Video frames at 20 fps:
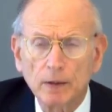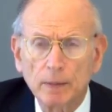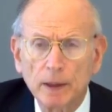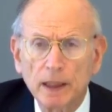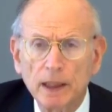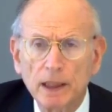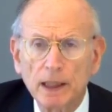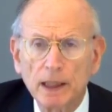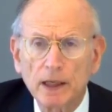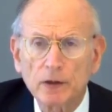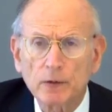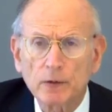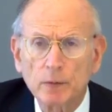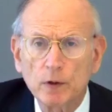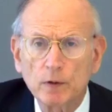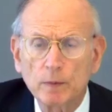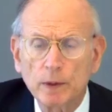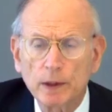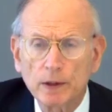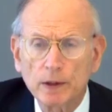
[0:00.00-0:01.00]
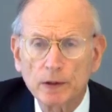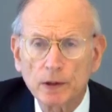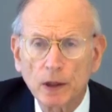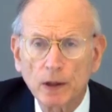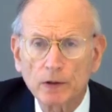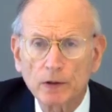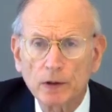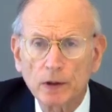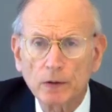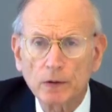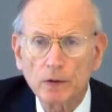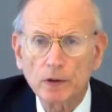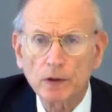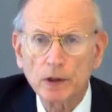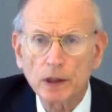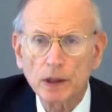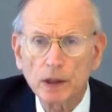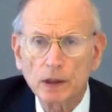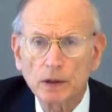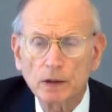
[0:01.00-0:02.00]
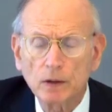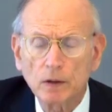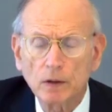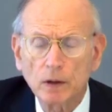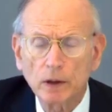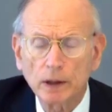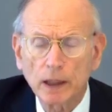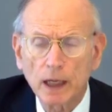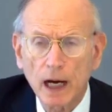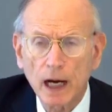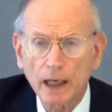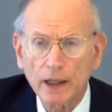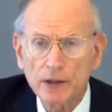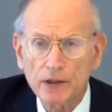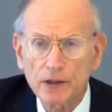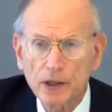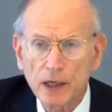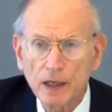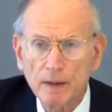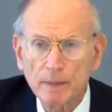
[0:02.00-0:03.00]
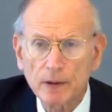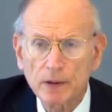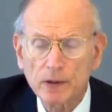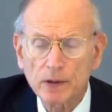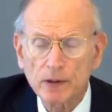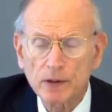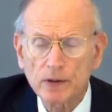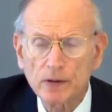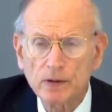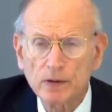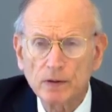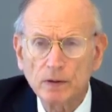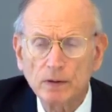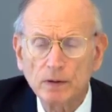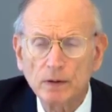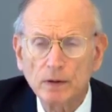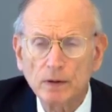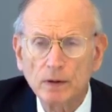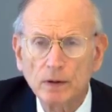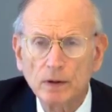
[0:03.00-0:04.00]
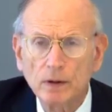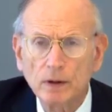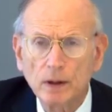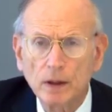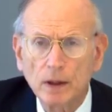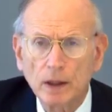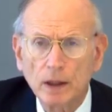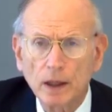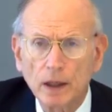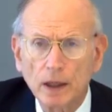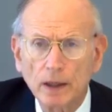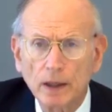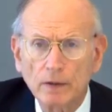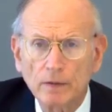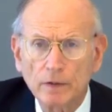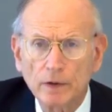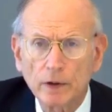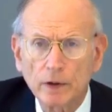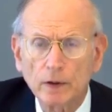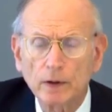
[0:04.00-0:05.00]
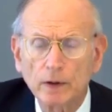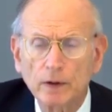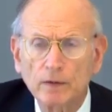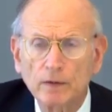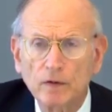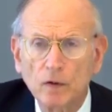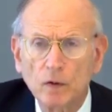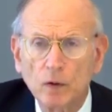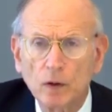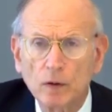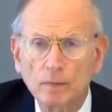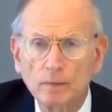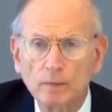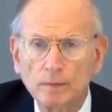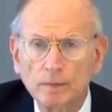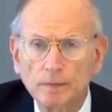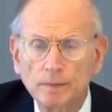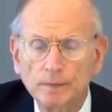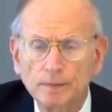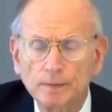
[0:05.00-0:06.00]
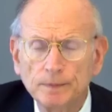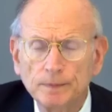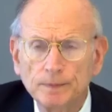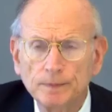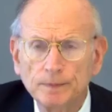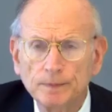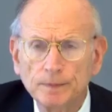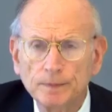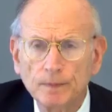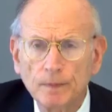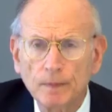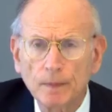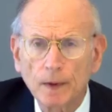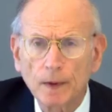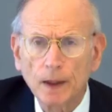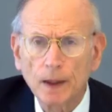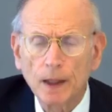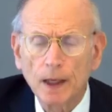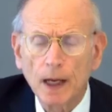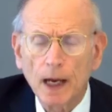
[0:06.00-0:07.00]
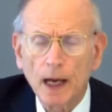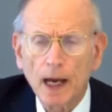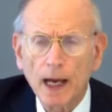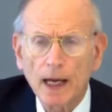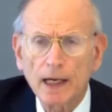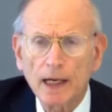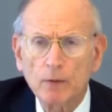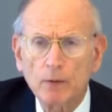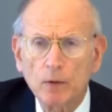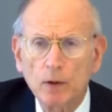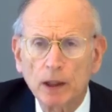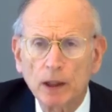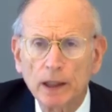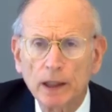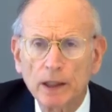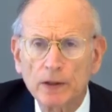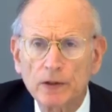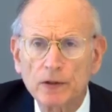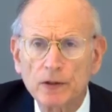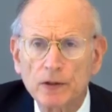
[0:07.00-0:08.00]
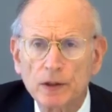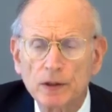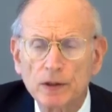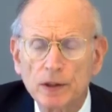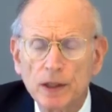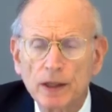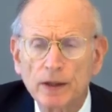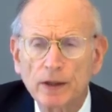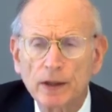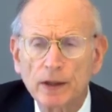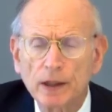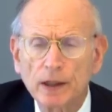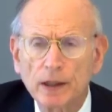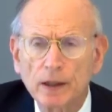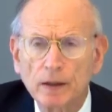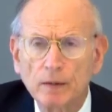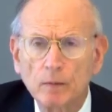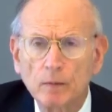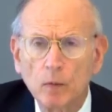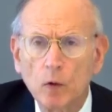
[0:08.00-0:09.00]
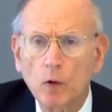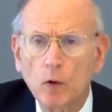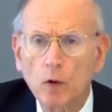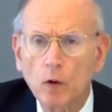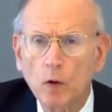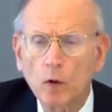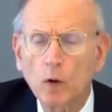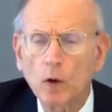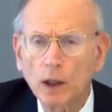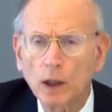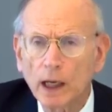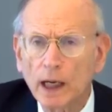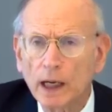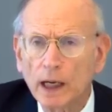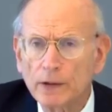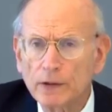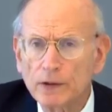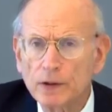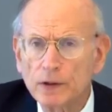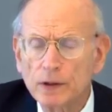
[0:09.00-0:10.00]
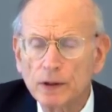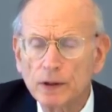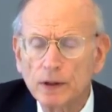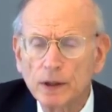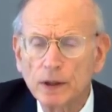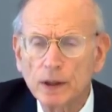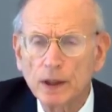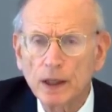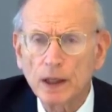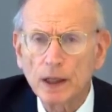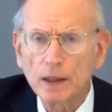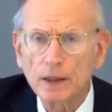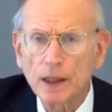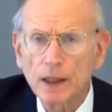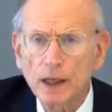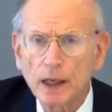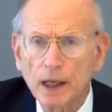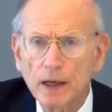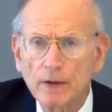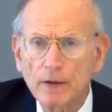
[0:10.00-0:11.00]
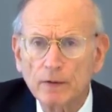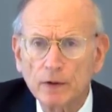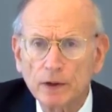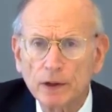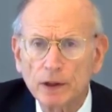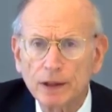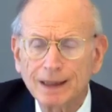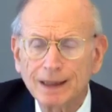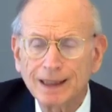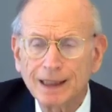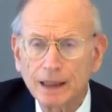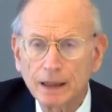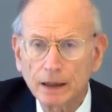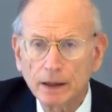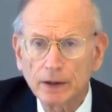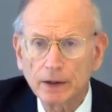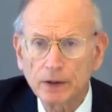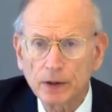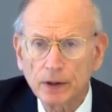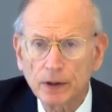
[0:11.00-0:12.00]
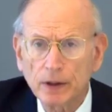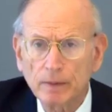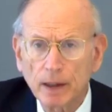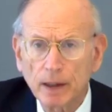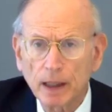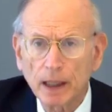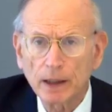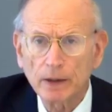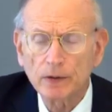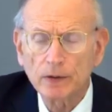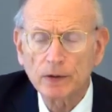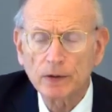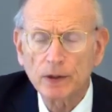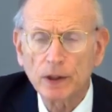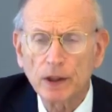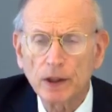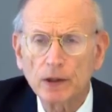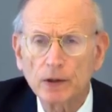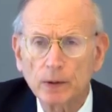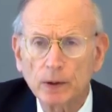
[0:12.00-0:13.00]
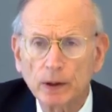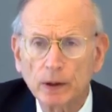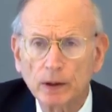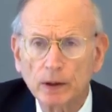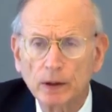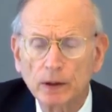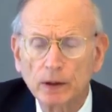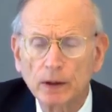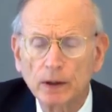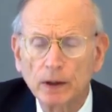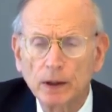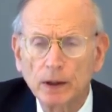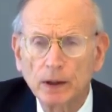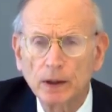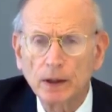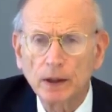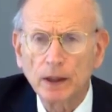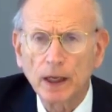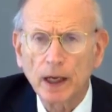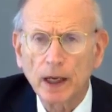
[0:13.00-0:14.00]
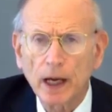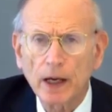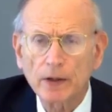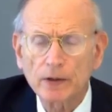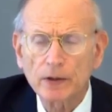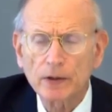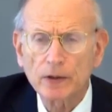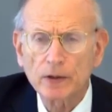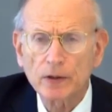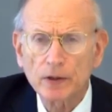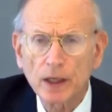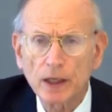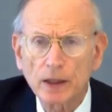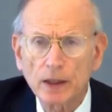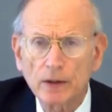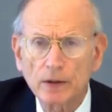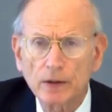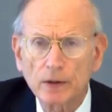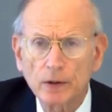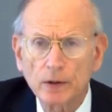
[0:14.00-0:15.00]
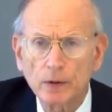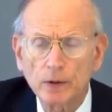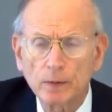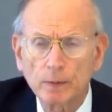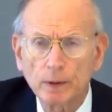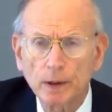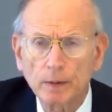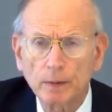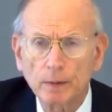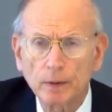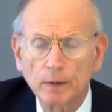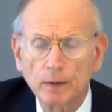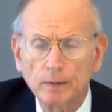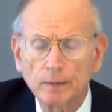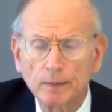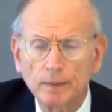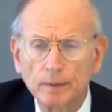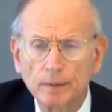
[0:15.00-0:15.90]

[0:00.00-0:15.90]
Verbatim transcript: The BDS movement is also seen on college campuses in virulent form, and it really is nothing more or less than an effort to delegitimize Israel as the state of the Jewish people.